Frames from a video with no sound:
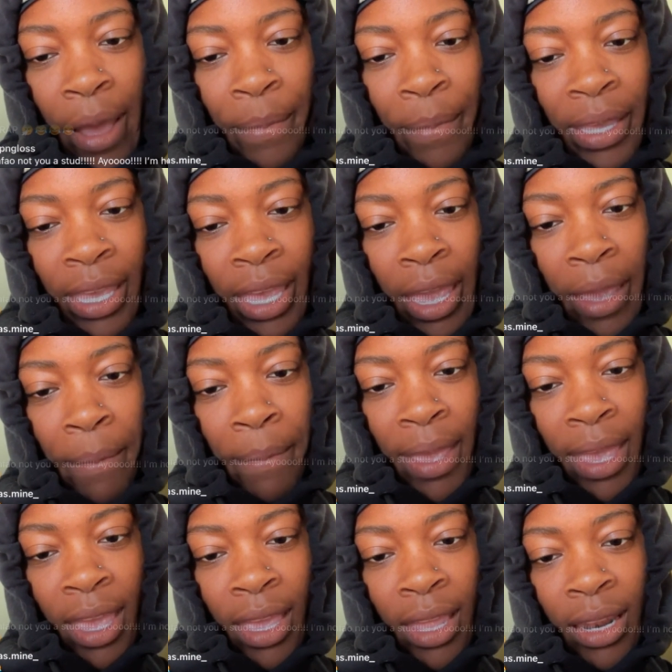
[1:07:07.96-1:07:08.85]
I'm a gay
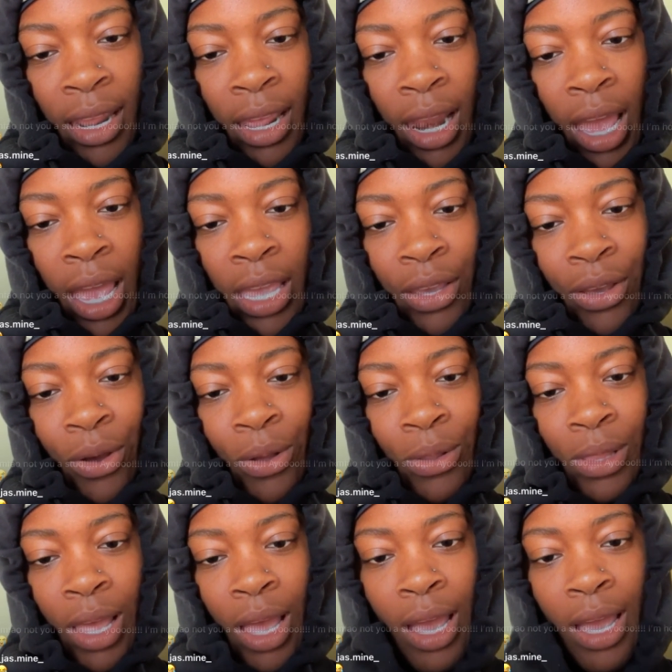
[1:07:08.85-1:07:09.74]
man, and I ain't
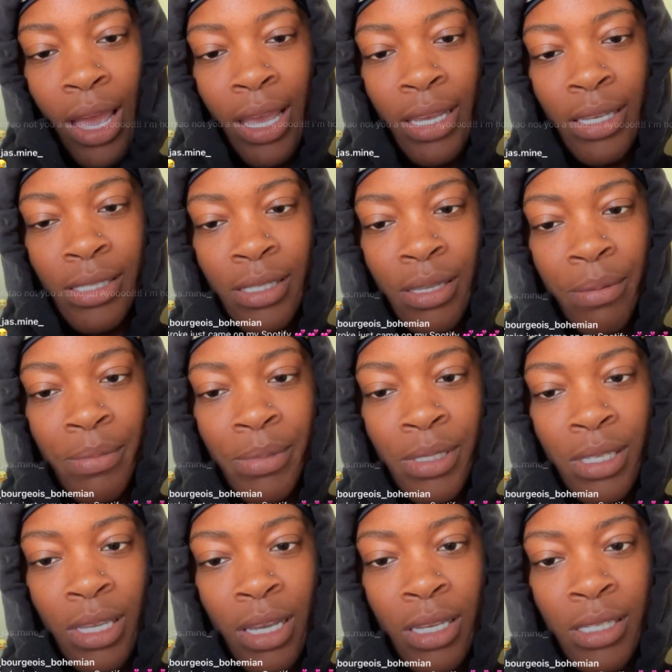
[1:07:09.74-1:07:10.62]
gonna lie. Some
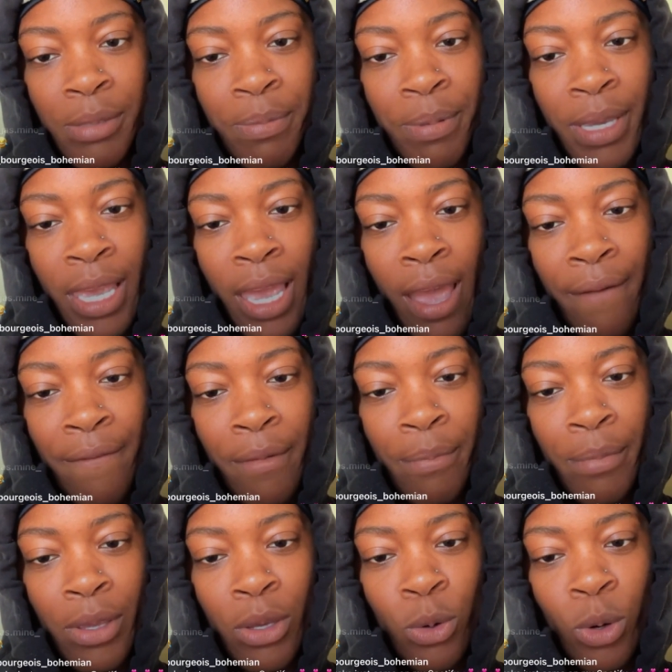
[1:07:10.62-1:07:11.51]
studs be
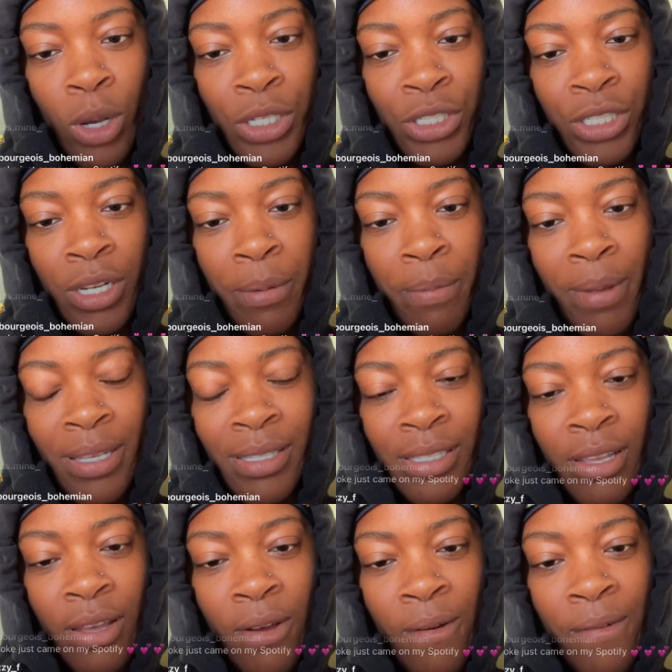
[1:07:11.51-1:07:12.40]
having me questioning
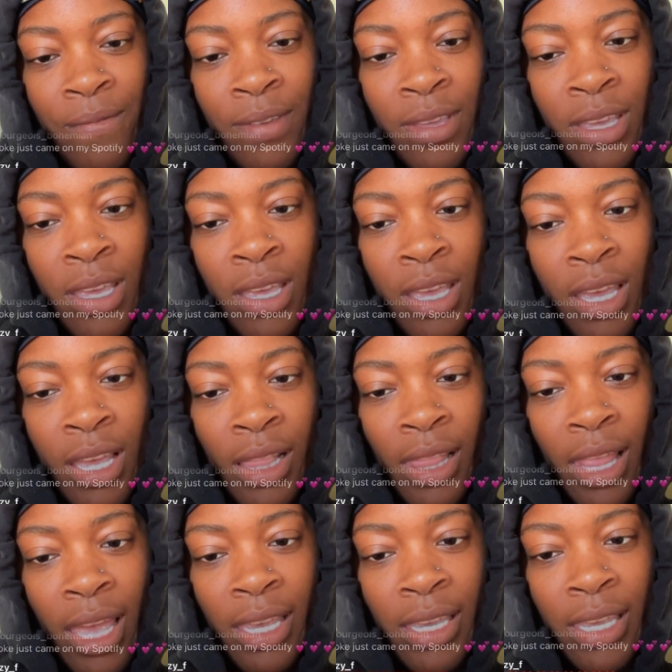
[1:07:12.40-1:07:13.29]
myself,
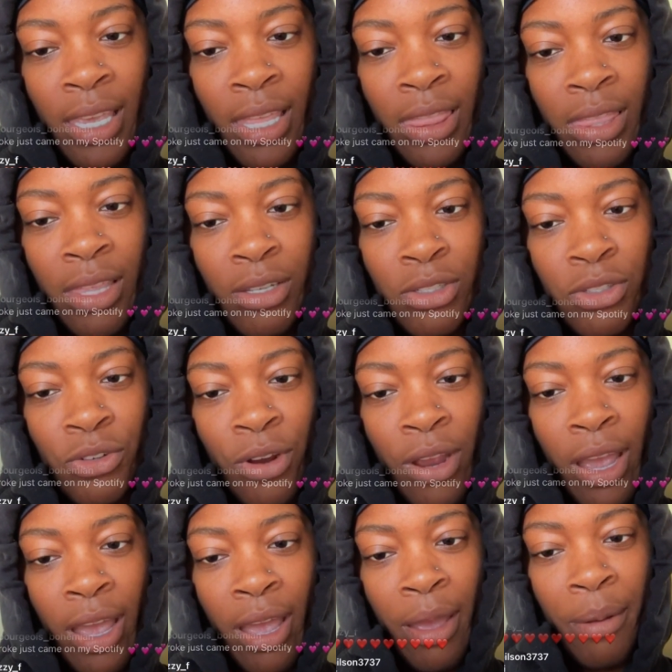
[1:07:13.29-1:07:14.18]
like, get the
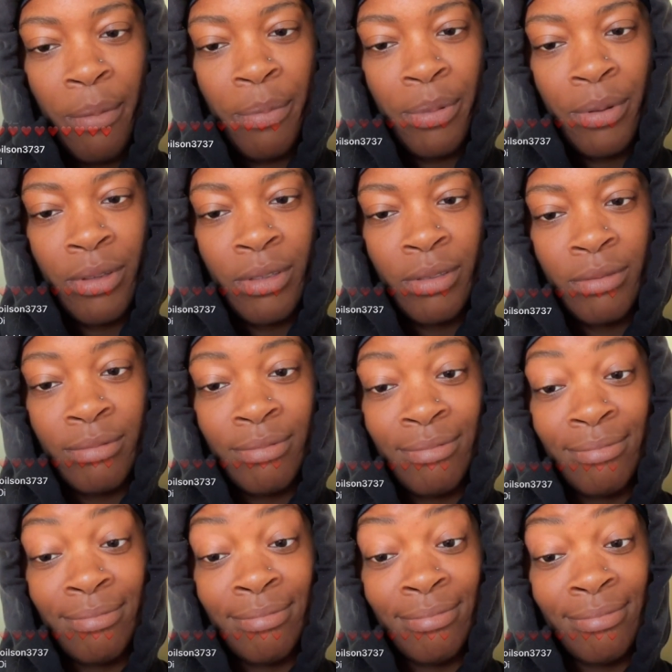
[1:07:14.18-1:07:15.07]
strap.
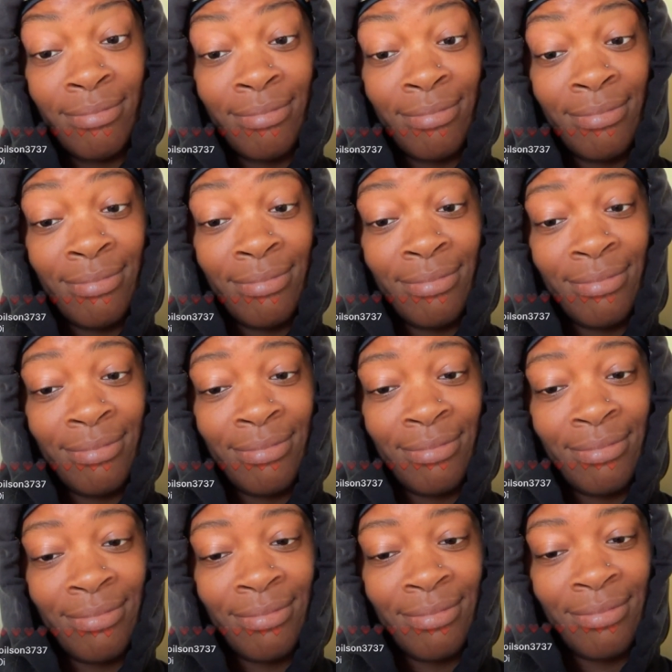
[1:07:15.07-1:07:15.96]

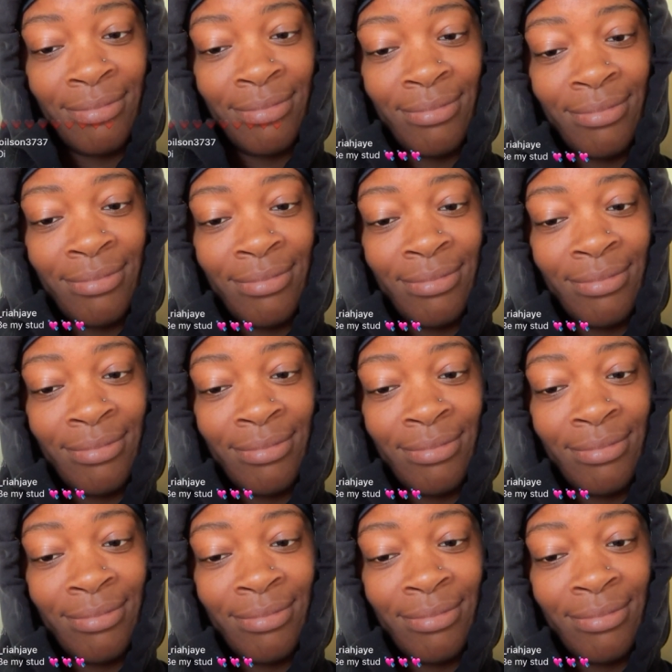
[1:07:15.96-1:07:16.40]
Mm.